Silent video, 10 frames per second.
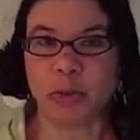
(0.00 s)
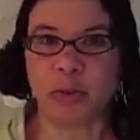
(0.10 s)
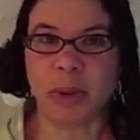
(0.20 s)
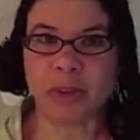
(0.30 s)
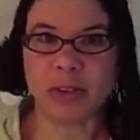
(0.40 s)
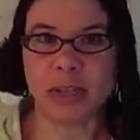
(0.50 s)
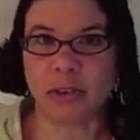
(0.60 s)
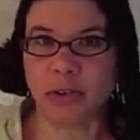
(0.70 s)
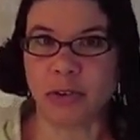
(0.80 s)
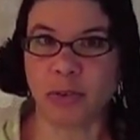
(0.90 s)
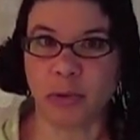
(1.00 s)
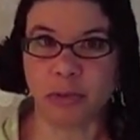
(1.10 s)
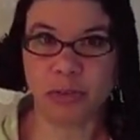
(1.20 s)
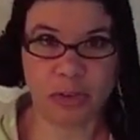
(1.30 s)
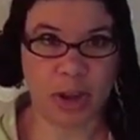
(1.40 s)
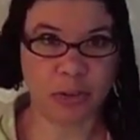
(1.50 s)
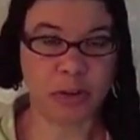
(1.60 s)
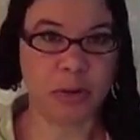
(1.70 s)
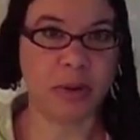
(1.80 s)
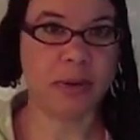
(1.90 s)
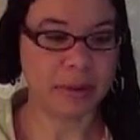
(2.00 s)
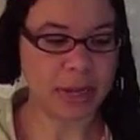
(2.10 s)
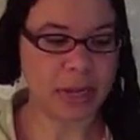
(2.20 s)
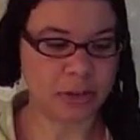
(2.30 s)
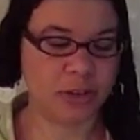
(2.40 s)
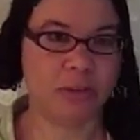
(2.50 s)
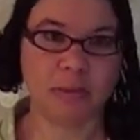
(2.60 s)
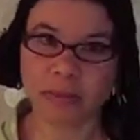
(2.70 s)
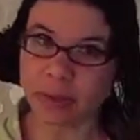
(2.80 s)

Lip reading: which makes it easier to sort of section each